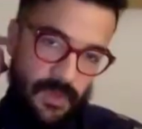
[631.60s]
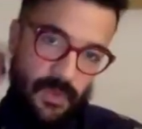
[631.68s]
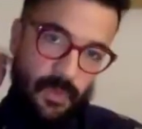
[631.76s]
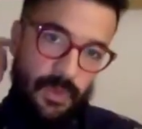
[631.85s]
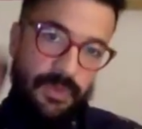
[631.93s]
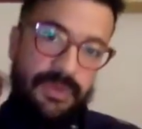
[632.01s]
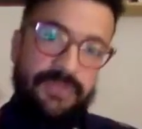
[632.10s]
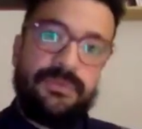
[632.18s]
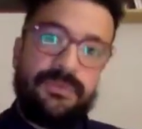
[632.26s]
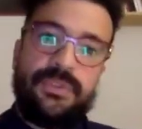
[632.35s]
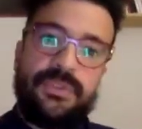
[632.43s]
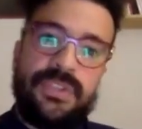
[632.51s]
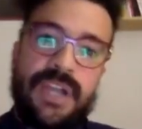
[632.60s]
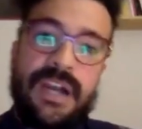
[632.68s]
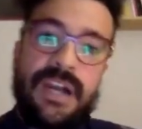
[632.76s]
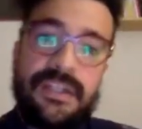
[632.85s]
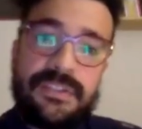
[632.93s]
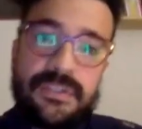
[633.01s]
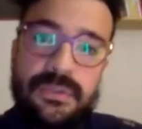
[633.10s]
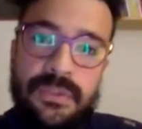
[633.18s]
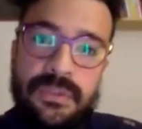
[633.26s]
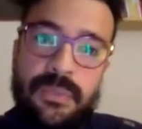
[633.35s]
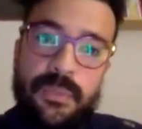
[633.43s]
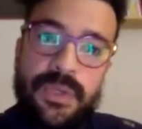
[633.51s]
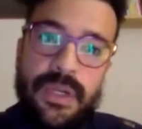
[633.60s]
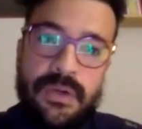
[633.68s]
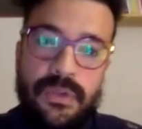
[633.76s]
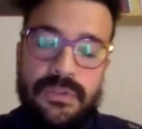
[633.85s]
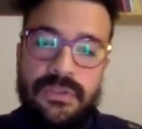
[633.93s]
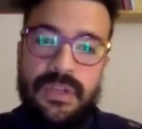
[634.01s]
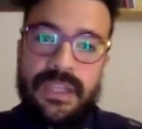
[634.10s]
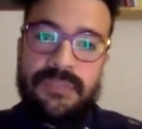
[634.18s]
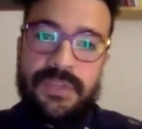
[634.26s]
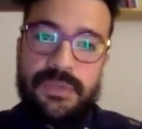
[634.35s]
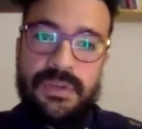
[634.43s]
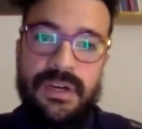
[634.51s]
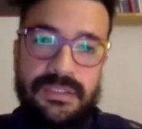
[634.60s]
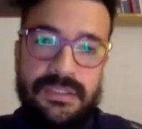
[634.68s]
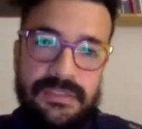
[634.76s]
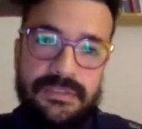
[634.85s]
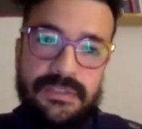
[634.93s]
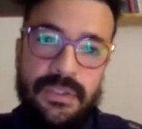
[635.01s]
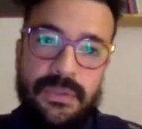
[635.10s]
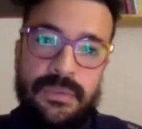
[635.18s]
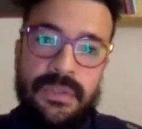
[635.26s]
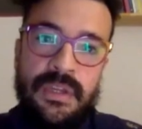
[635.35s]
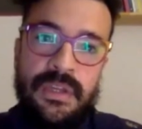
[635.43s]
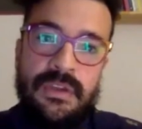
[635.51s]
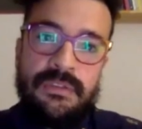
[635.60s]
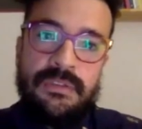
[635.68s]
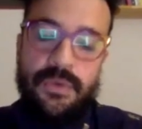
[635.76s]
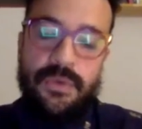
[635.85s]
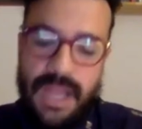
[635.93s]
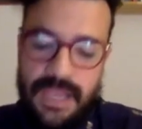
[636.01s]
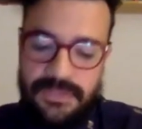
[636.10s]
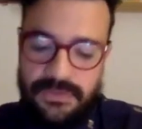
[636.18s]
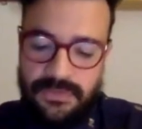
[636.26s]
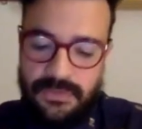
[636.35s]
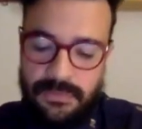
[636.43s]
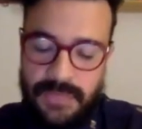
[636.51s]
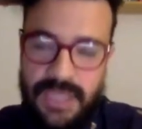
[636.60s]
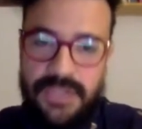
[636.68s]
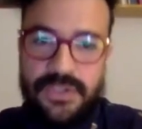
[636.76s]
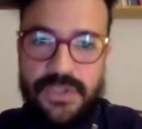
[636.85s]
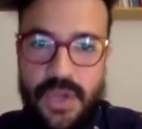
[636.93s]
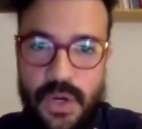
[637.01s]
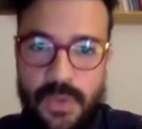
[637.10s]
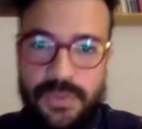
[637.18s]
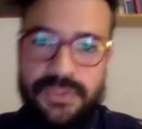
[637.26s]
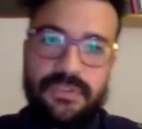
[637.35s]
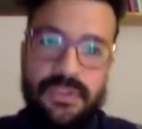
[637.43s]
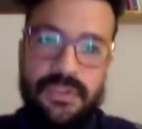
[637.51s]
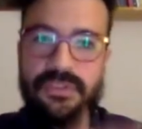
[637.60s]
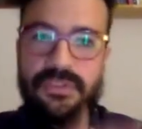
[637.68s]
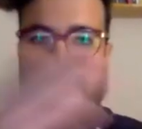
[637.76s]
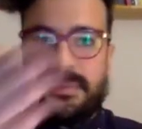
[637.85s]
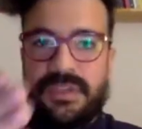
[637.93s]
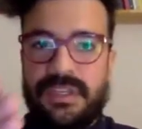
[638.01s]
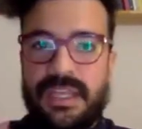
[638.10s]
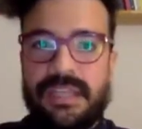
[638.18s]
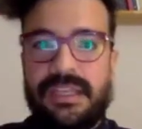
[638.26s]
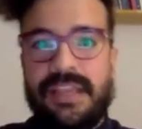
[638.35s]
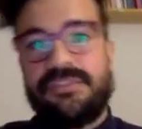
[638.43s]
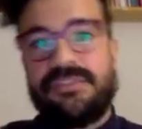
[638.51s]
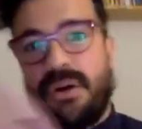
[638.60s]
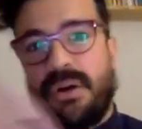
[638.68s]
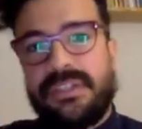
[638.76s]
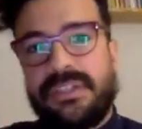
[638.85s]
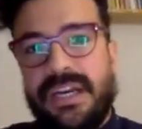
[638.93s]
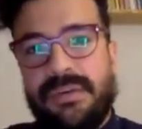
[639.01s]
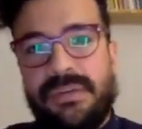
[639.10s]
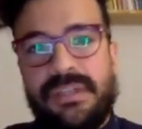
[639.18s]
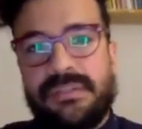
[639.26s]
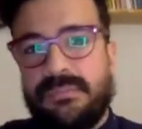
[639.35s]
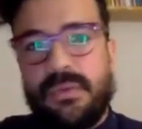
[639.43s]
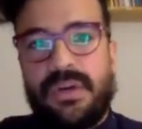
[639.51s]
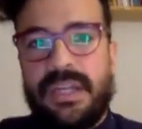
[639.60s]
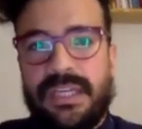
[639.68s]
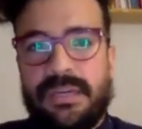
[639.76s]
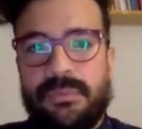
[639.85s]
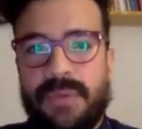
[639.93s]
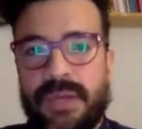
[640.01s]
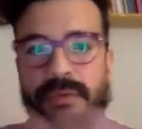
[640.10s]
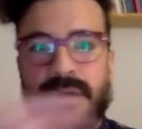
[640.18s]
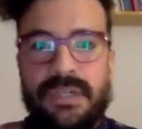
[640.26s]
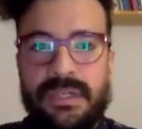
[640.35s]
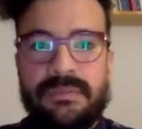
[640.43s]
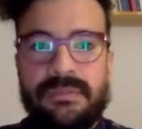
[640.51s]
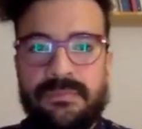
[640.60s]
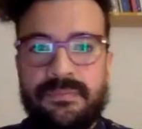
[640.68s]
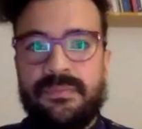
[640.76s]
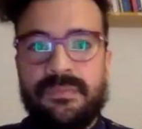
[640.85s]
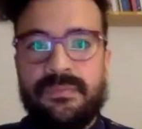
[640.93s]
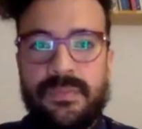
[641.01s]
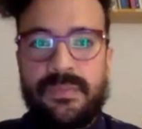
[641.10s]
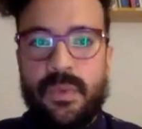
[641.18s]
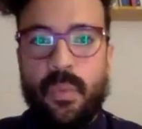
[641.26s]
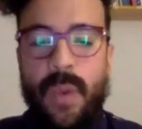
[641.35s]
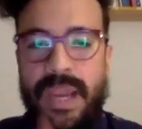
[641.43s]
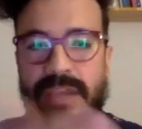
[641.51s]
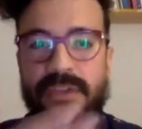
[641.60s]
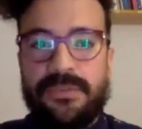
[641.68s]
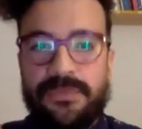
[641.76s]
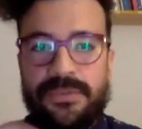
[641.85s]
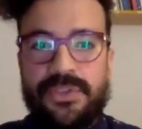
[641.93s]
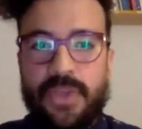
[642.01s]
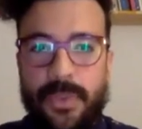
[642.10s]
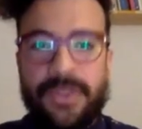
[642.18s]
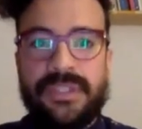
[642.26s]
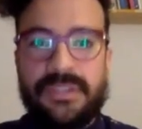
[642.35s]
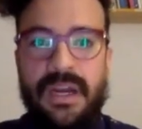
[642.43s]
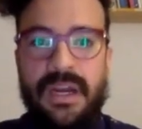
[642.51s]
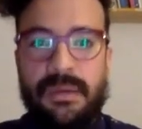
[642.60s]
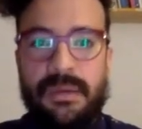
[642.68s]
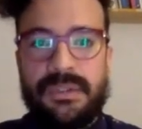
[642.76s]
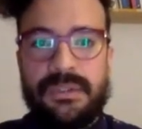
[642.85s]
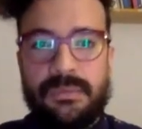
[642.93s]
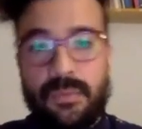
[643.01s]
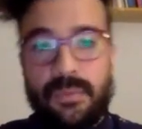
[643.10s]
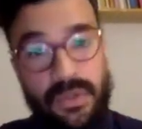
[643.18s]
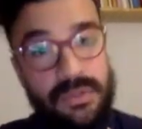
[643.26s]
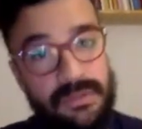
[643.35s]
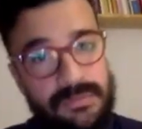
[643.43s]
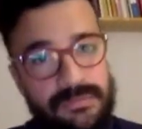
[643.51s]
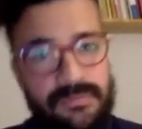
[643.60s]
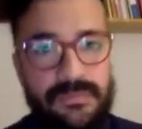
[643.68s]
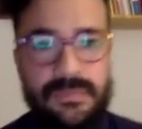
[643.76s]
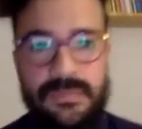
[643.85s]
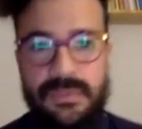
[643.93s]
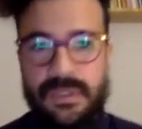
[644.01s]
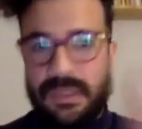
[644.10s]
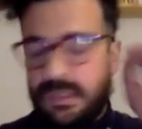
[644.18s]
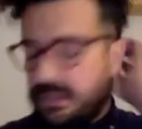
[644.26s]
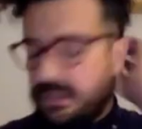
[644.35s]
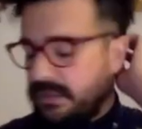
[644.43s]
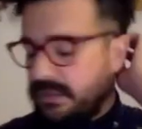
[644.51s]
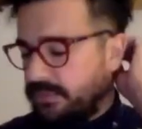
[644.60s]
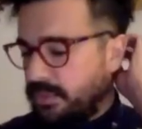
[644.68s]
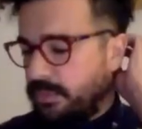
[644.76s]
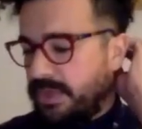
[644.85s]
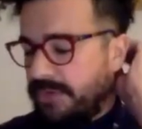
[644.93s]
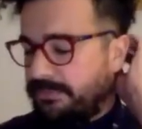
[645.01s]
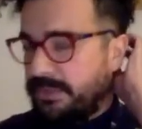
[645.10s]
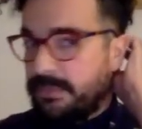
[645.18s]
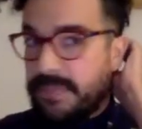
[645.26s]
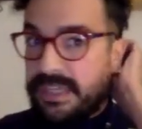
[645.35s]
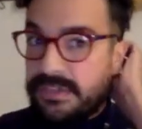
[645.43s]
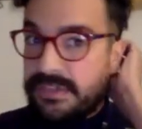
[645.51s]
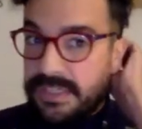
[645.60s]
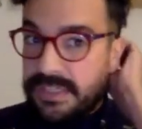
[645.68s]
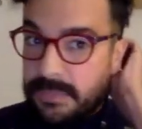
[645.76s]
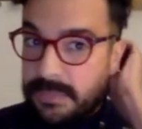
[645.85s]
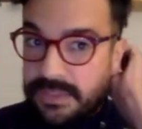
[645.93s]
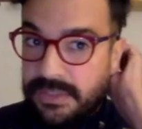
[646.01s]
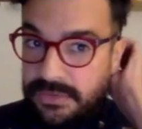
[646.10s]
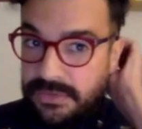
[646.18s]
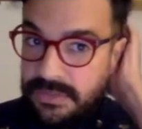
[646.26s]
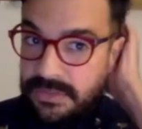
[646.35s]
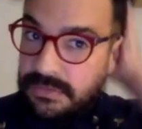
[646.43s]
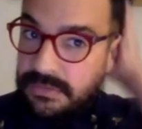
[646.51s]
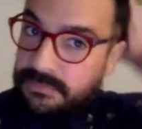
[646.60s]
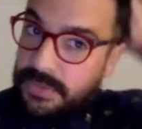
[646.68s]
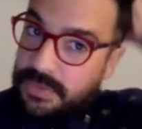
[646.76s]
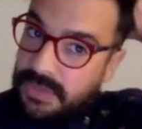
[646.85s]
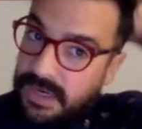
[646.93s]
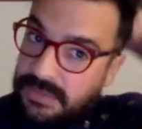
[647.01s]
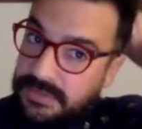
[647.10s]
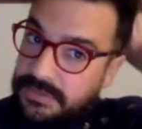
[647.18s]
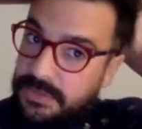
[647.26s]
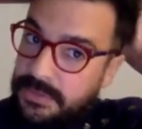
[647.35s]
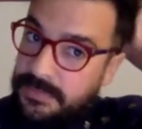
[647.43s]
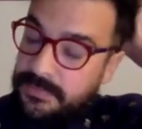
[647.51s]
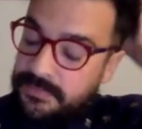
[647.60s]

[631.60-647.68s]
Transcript: we went to the art school and we are also like visual artists so for us to make shows is not something like extraordinary it's more like a regular way of showing our work um, so we are filmmakers animators and visual artists too